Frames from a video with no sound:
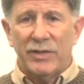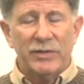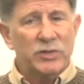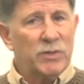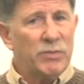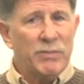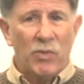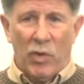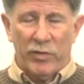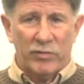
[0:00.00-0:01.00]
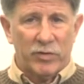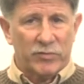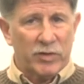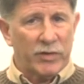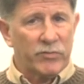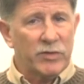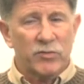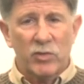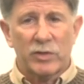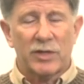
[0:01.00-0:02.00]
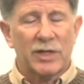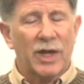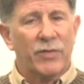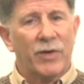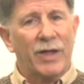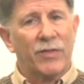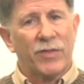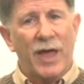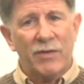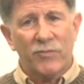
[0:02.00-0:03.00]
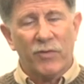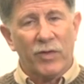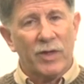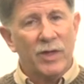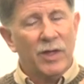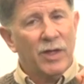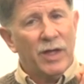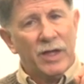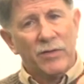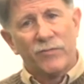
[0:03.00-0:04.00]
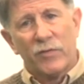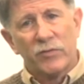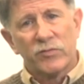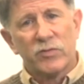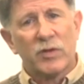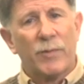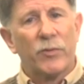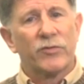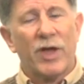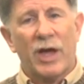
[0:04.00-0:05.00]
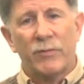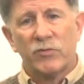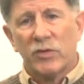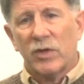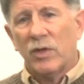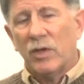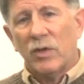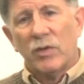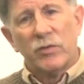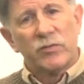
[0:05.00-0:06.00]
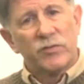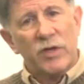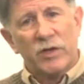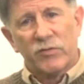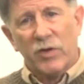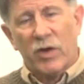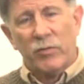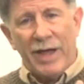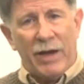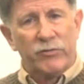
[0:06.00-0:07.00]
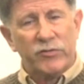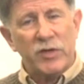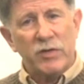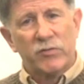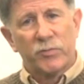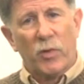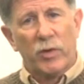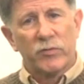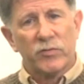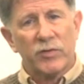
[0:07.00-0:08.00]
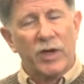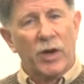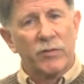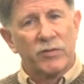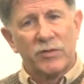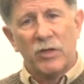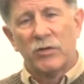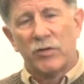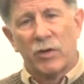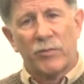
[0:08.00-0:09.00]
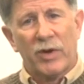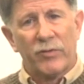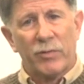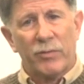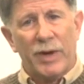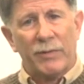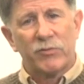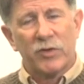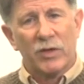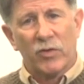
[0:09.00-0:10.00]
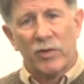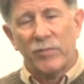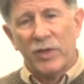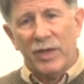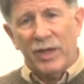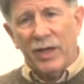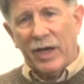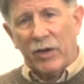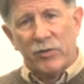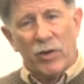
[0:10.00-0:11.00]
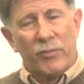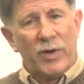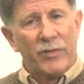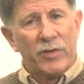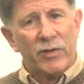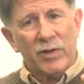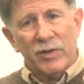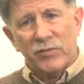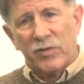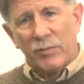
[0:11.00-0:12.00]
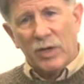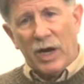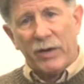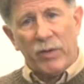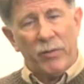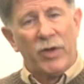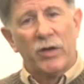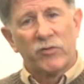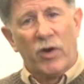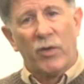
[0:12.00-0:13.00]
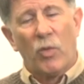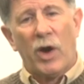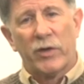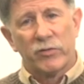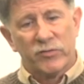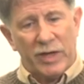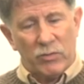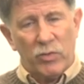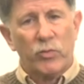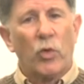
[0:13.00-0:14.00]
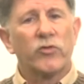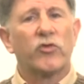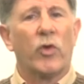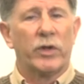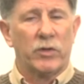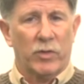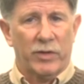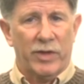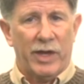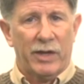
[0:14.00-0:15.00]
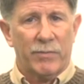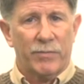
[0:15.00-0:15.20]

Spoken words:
this should be more than just us. Let's do it together. And thankfully, in the first couple times, CSO, now Seed Sports, and our dear, dear brother, Bob Schindler, and our dear brother, Tim Conroe, Uncharted Waters, said, we'll join you on that.